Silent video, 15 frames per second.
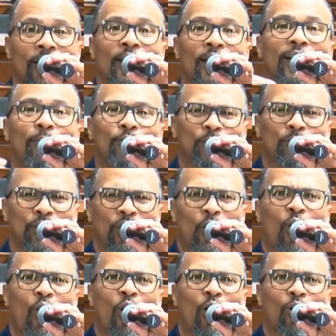Come to me,
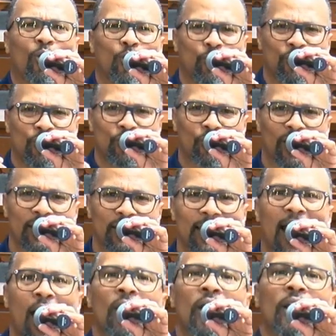all who's stressed
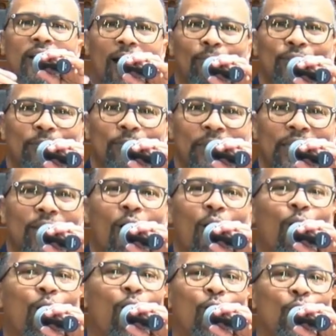out. Come to me,
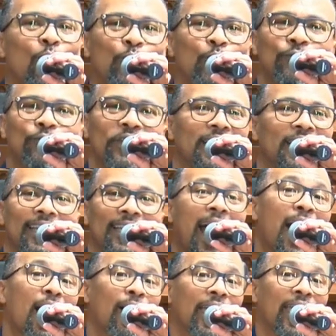all who's feeling
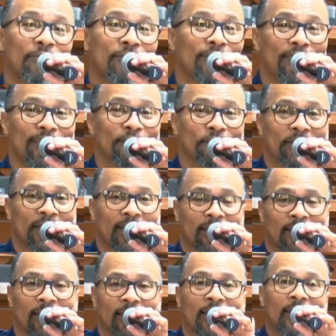however they're feeling.
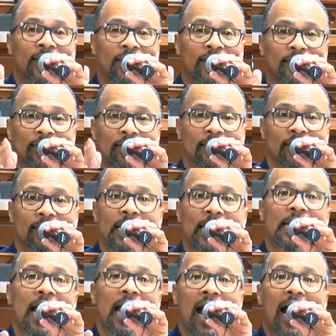And Jesus saying,
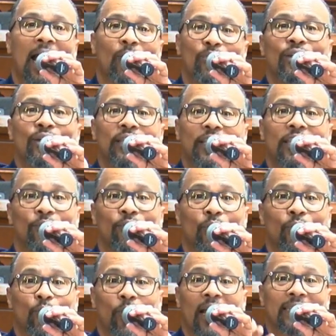I will give you
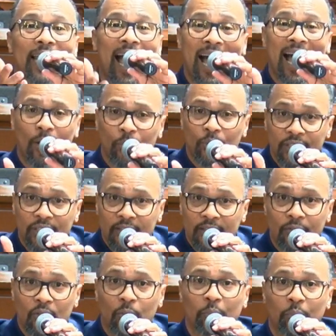rest. I will give
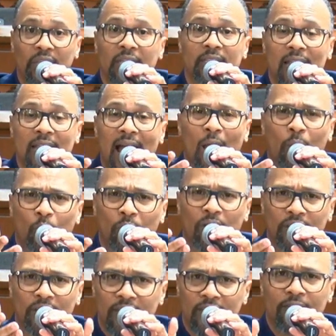you peace. I will
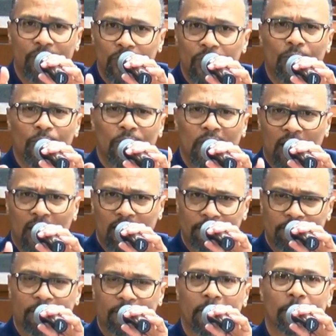give you
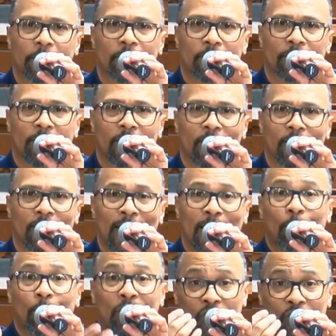comfort.
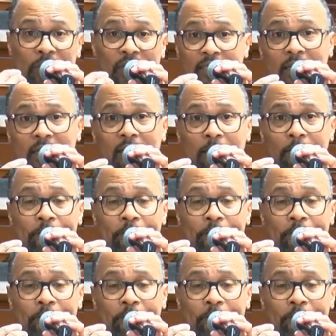But you must come.